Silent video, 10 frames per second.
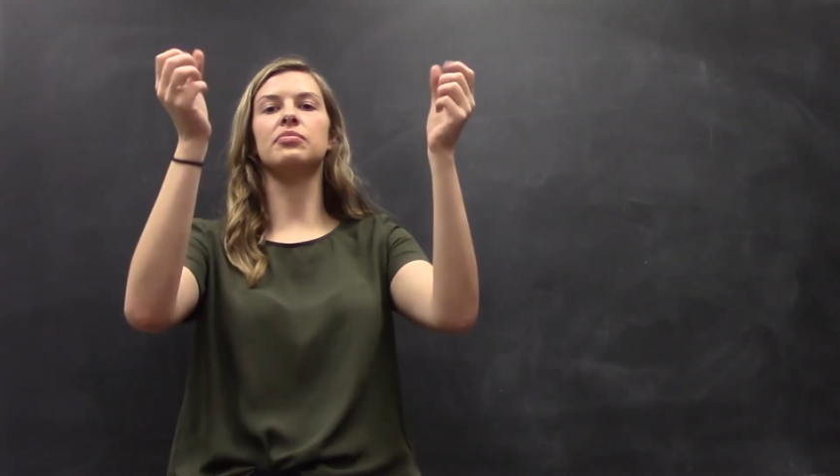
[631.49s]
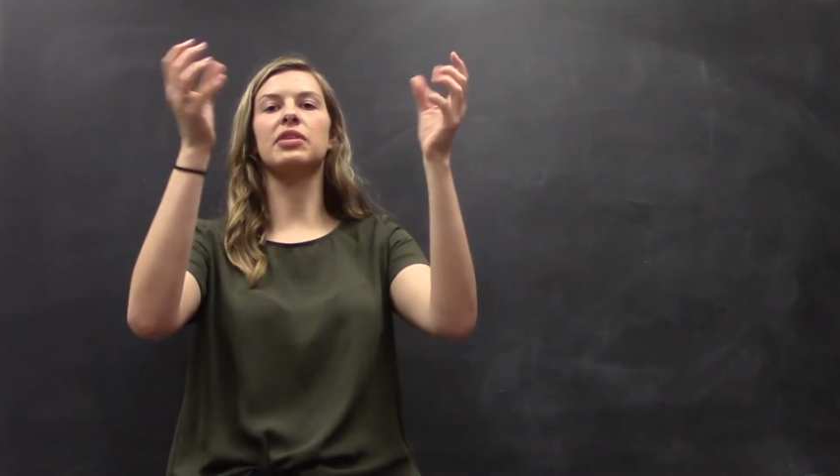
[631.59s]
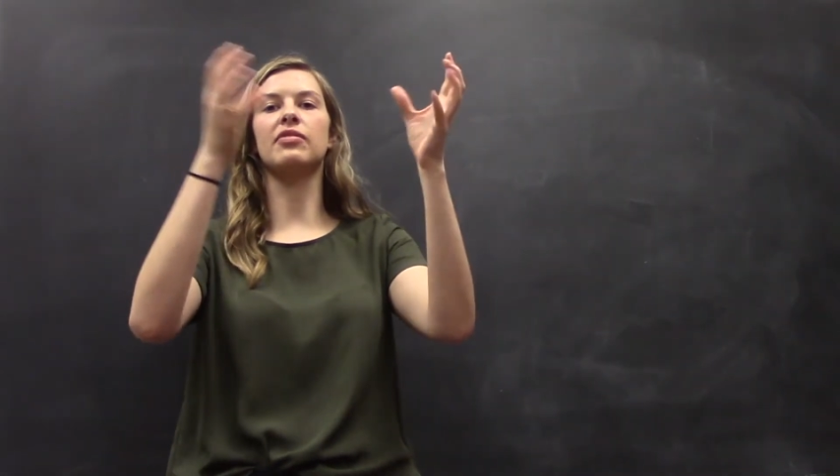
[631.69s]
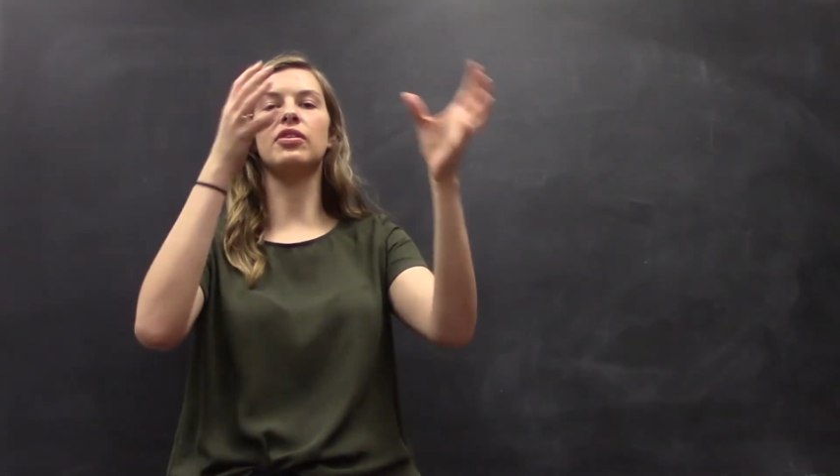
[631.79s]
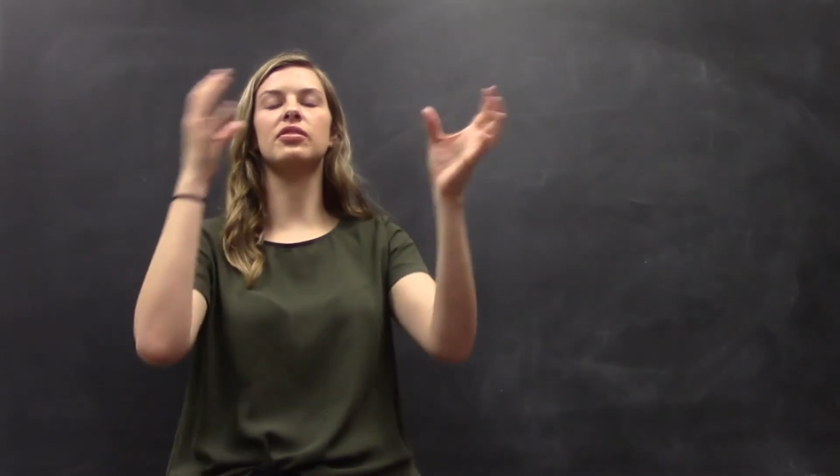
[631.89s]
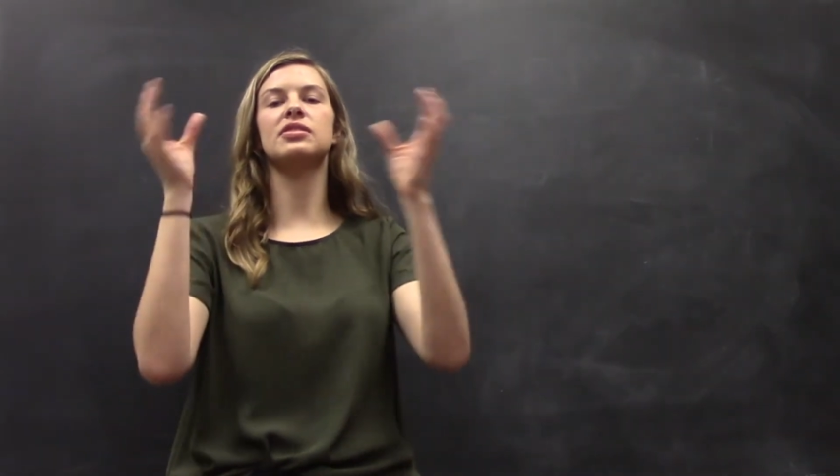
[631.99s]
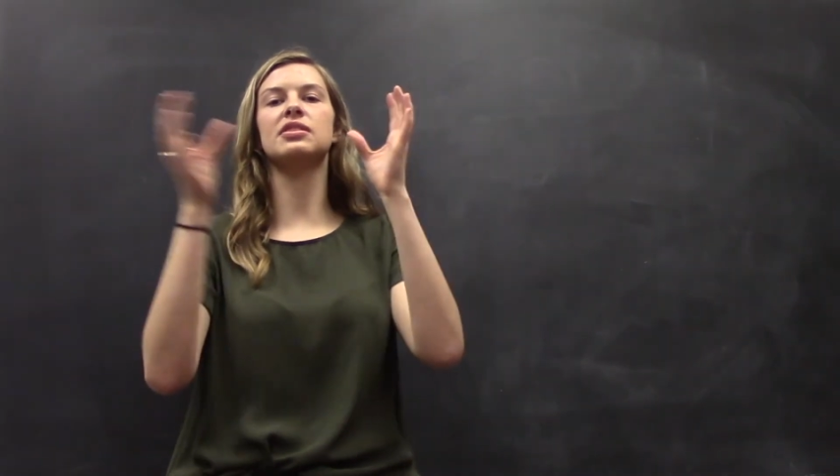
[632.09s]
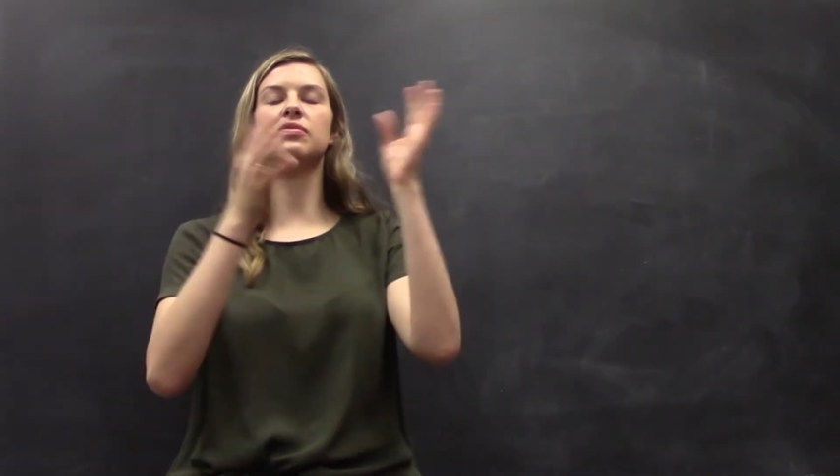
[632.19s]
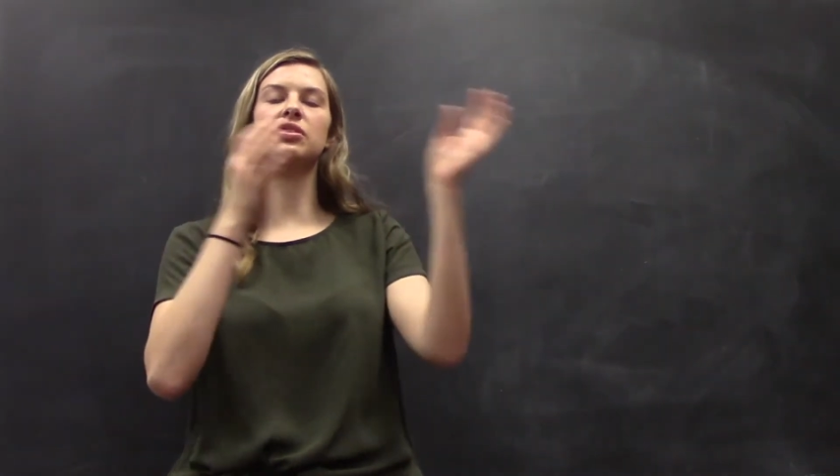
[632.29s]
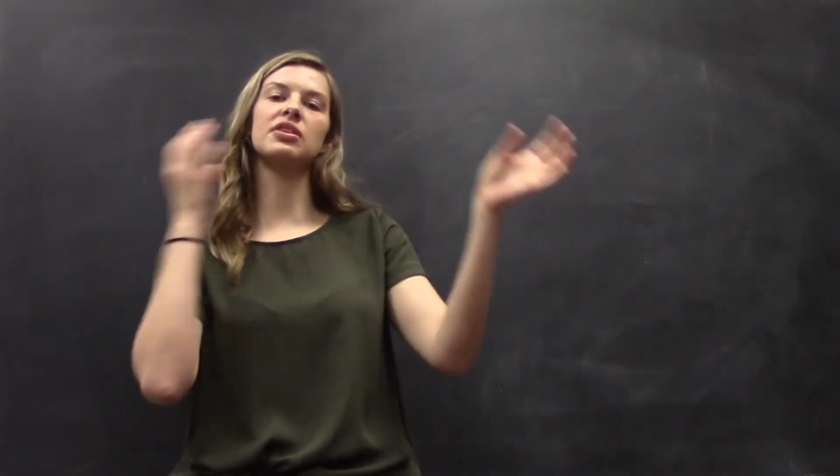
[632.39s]
we have all these
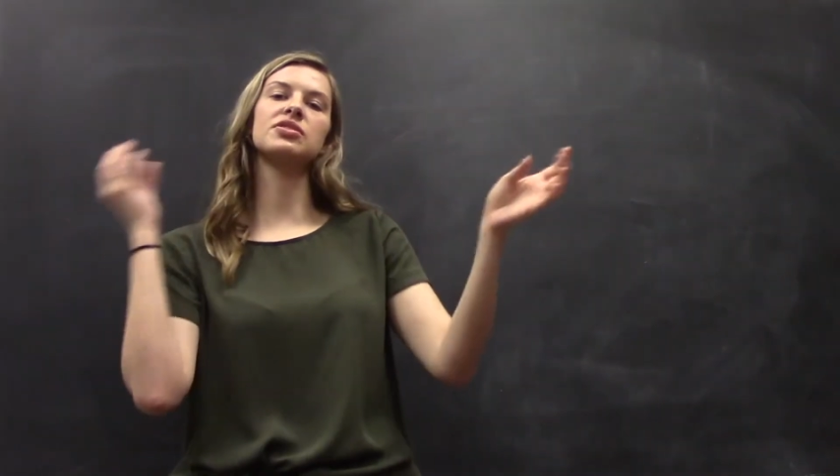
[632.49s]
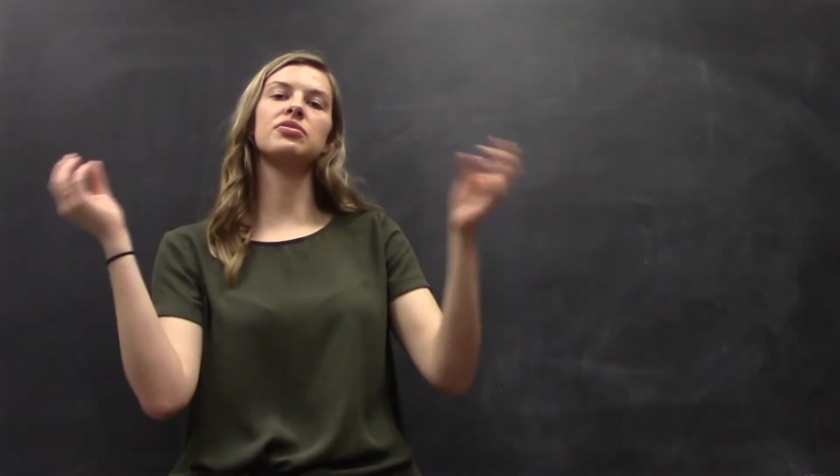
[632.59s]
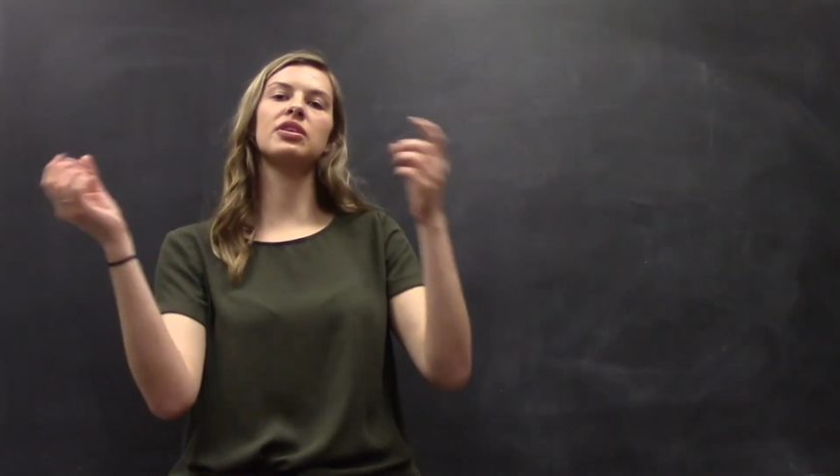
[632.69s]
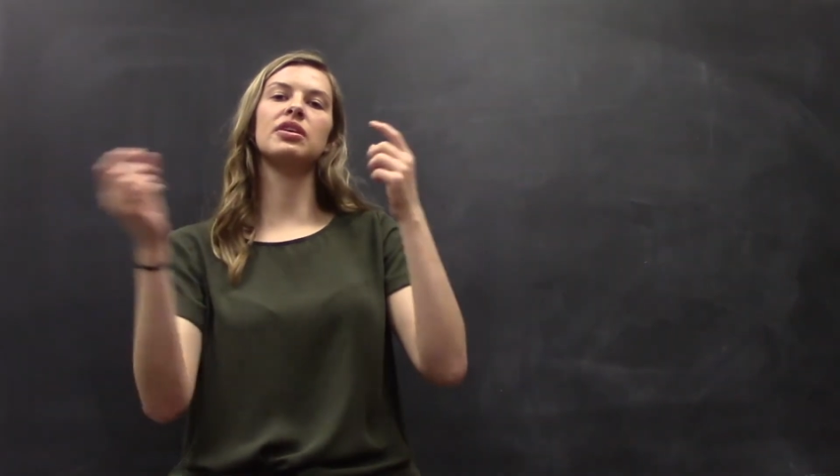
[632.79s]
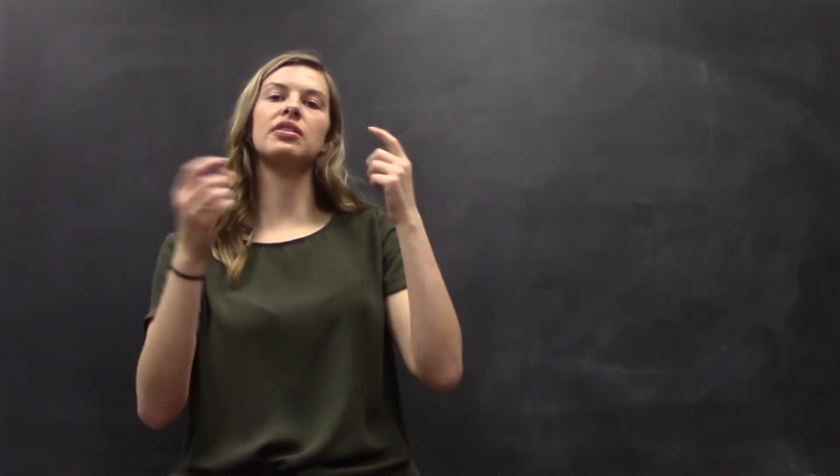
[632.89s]
different things going on